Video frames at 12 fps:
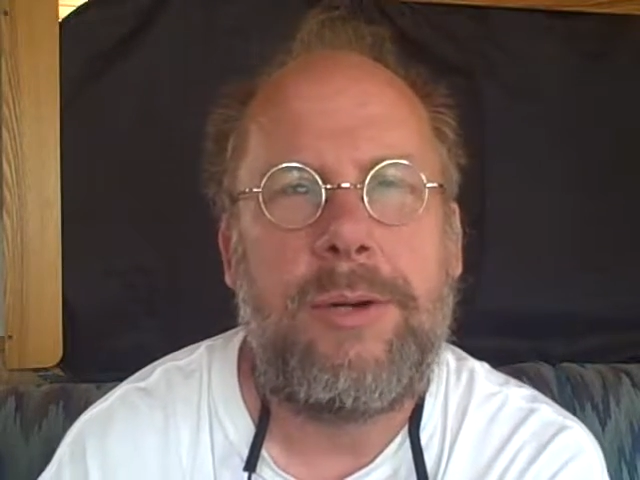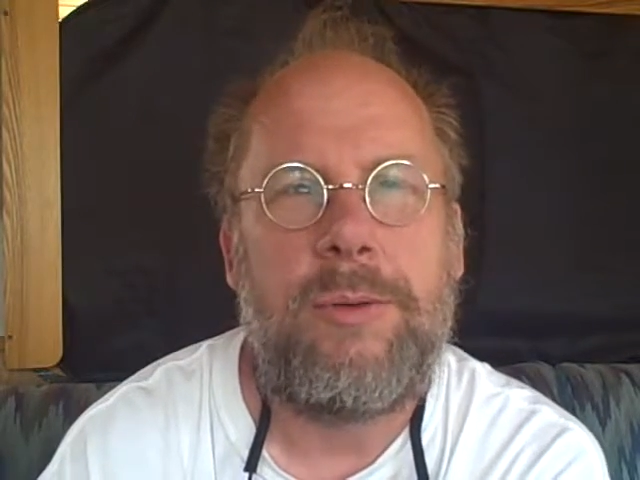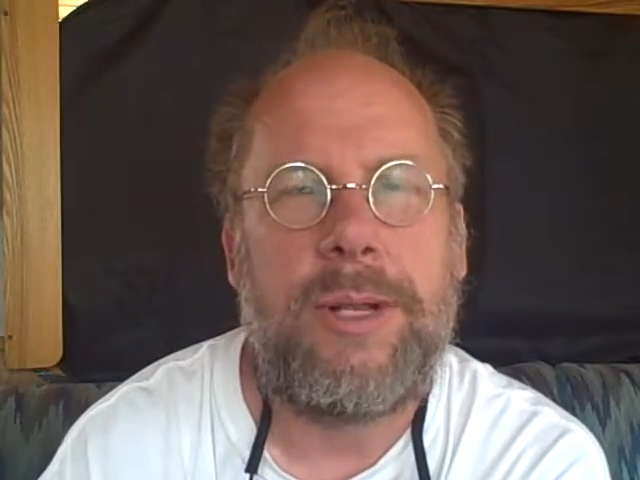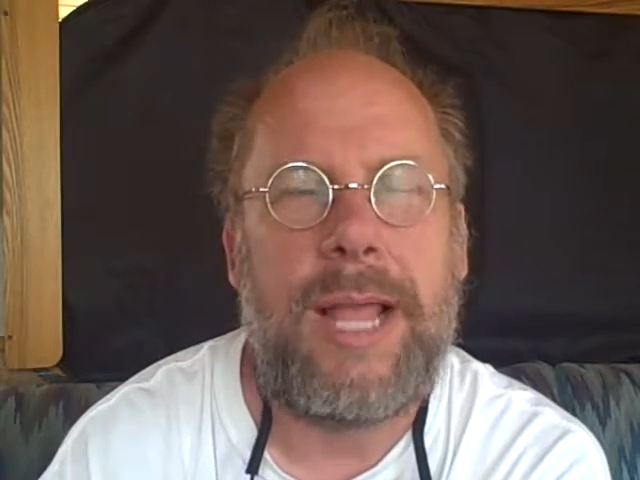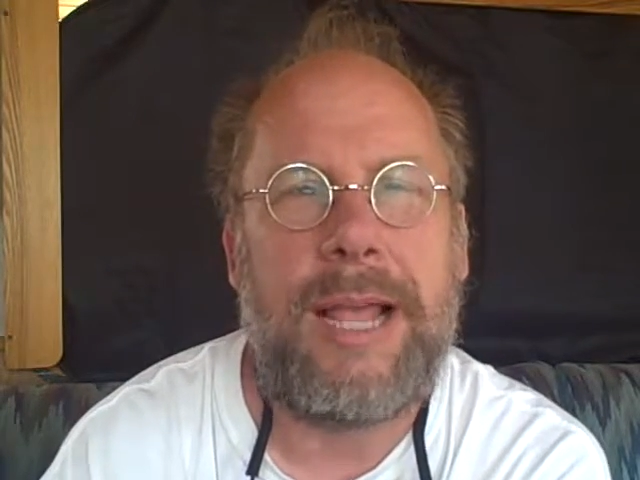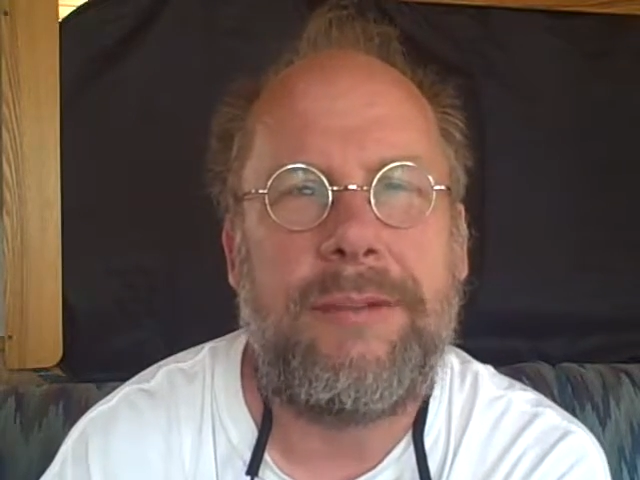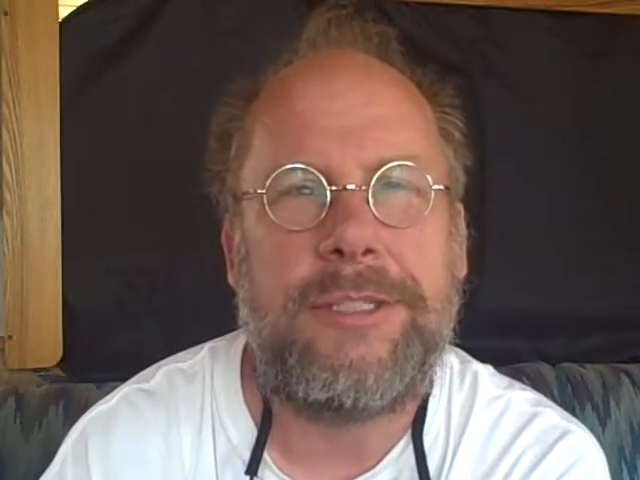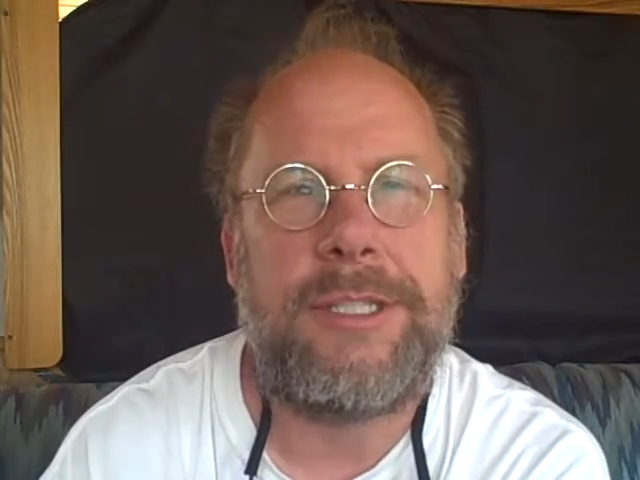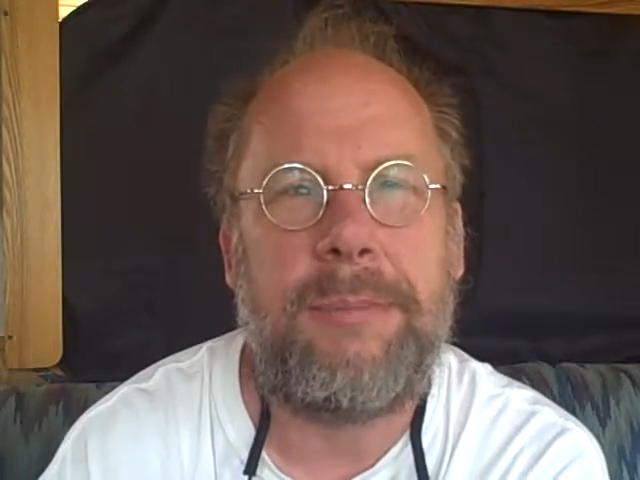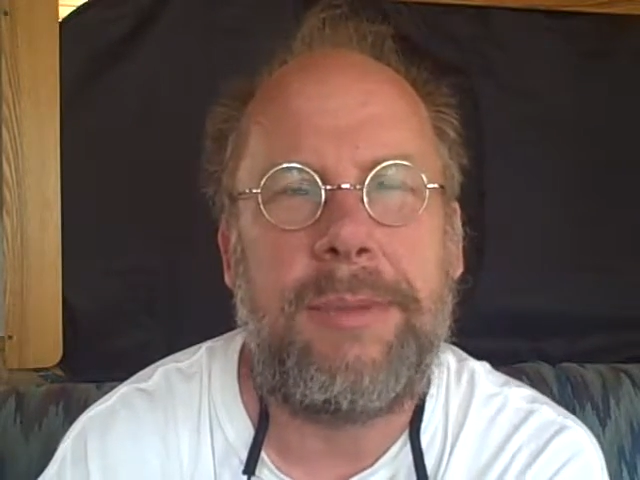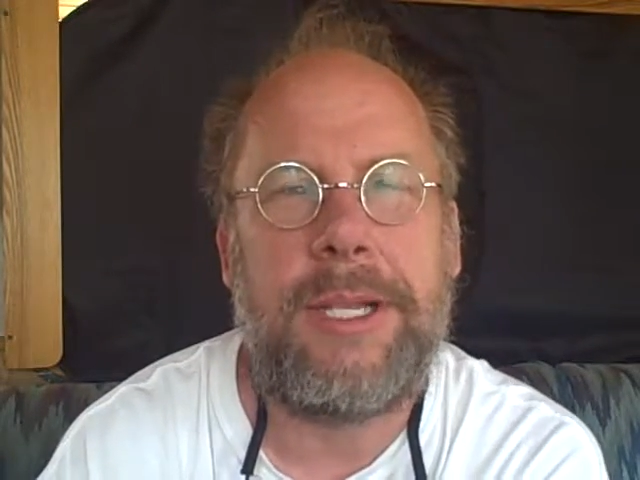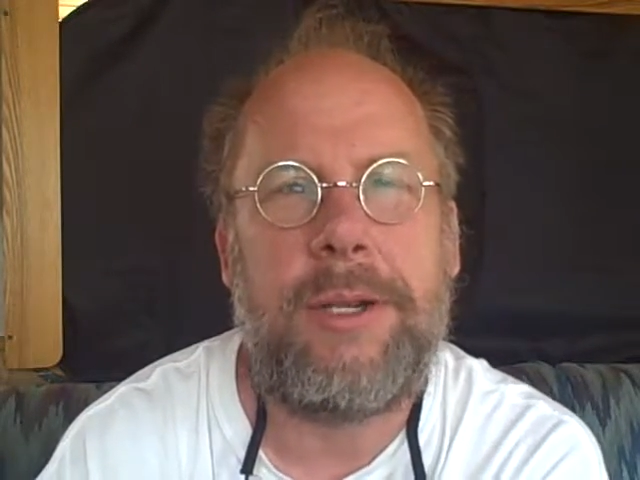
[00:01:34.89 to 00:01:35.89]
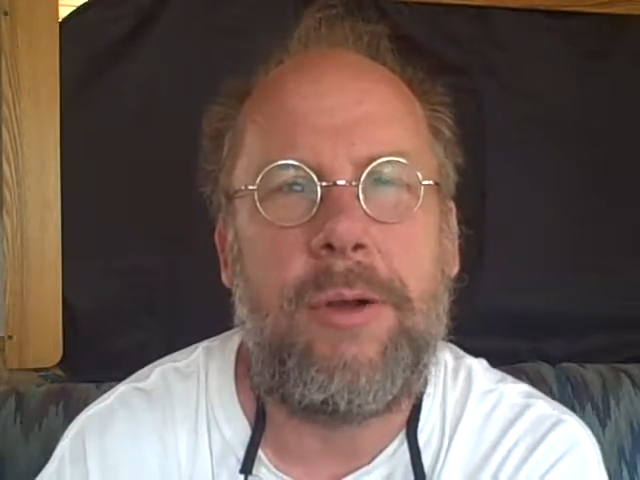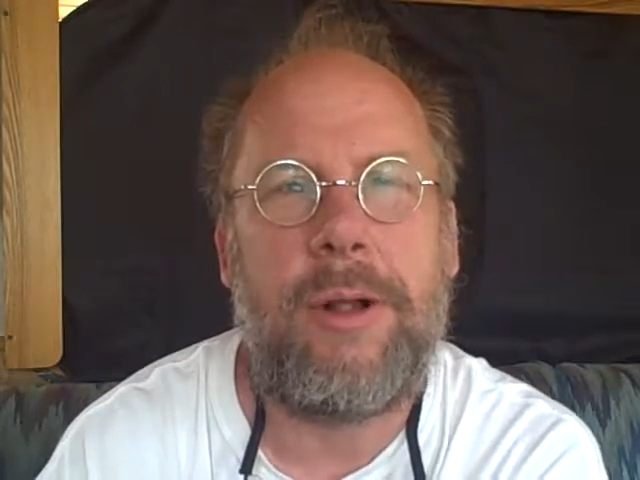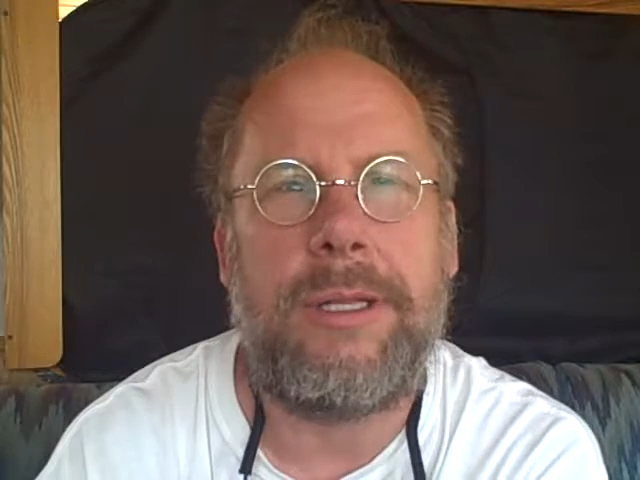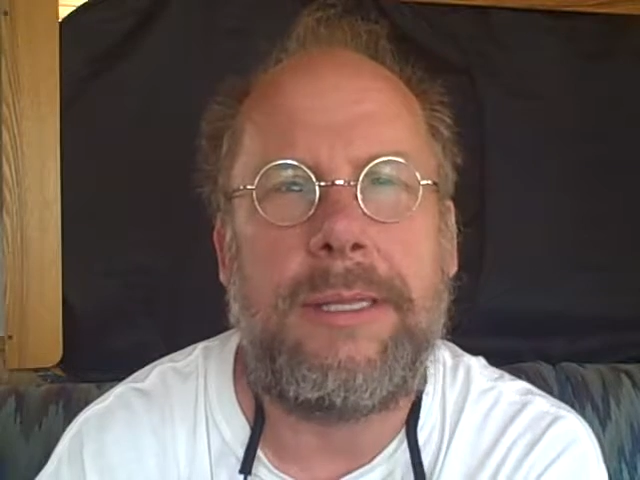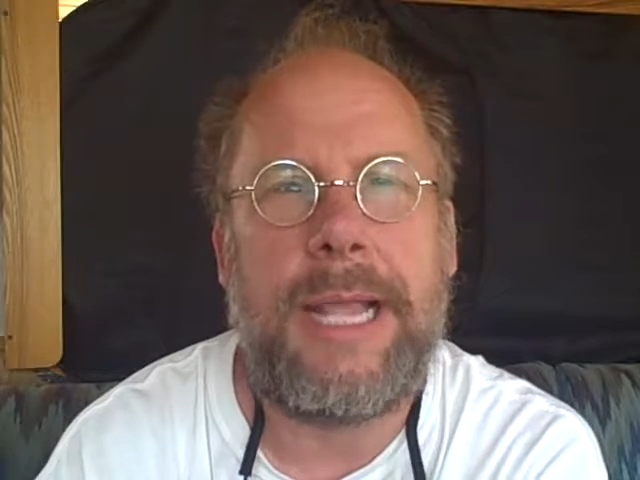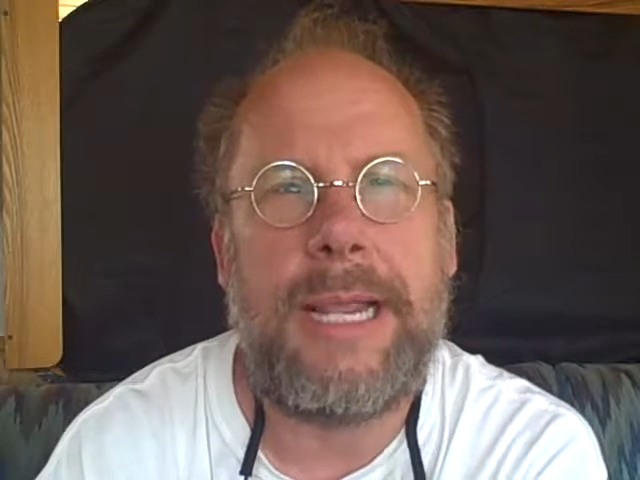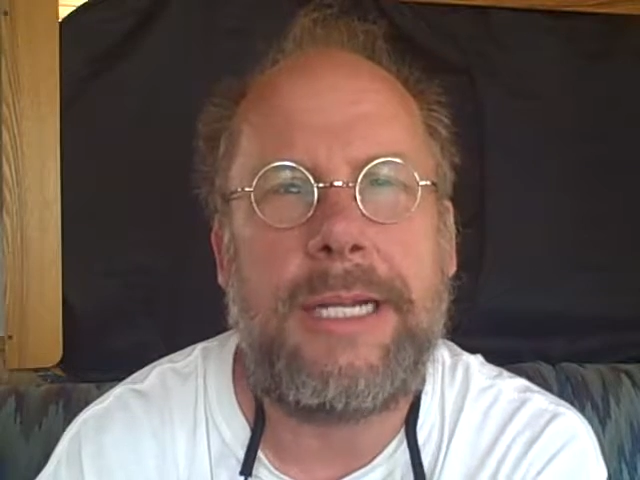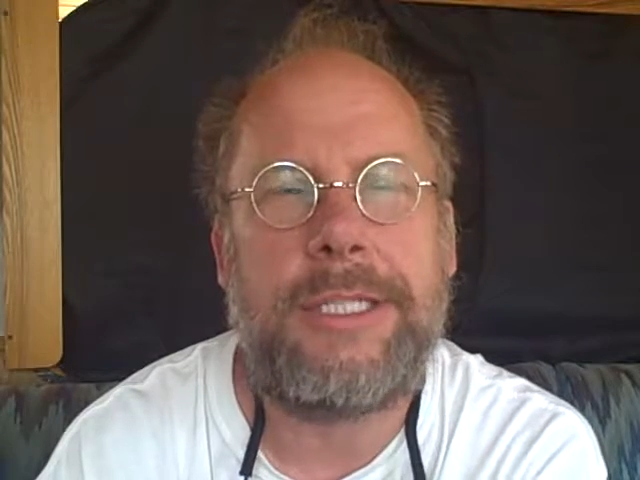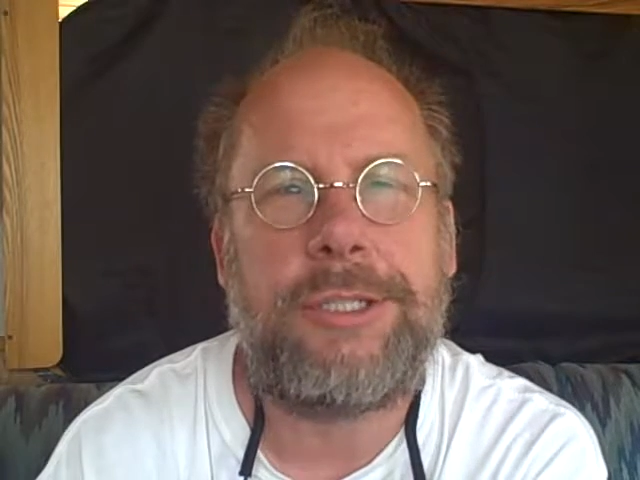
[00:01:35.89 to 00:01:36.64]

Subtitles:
will have something called data